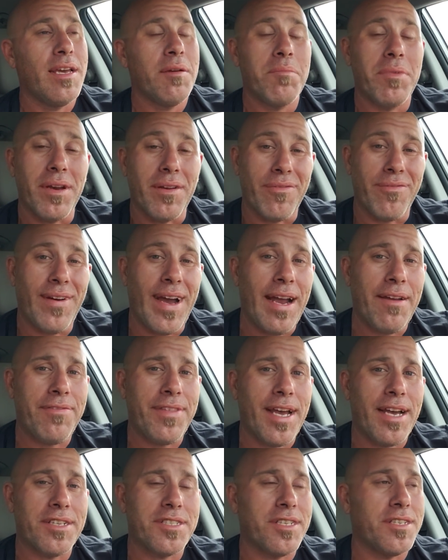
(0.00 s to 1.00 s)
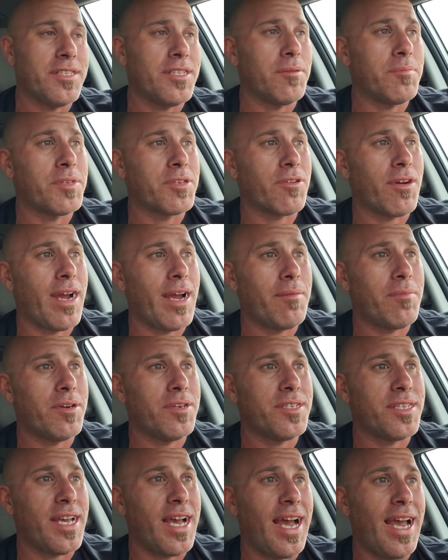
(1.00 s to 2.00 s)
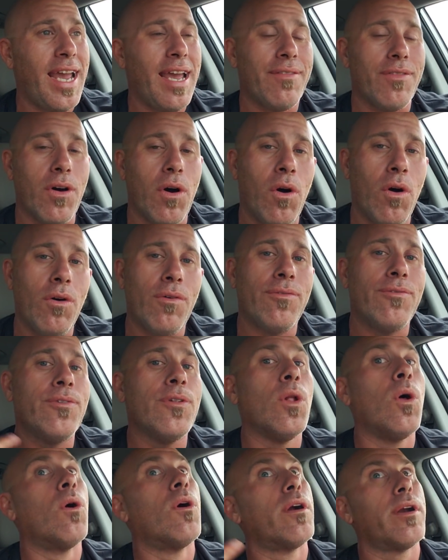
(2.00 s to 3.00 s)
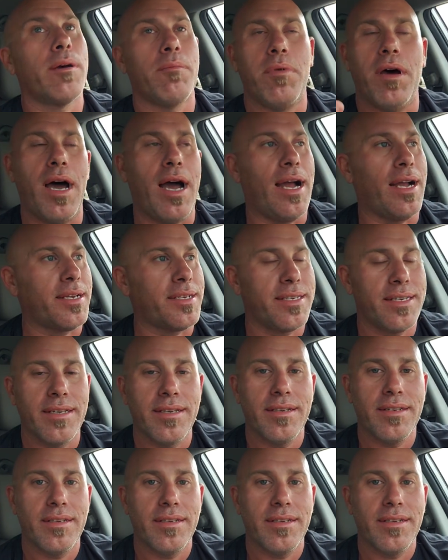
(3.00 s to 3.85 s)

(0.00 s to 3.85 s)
But at five thousand subscribers, I have a whole Florida box.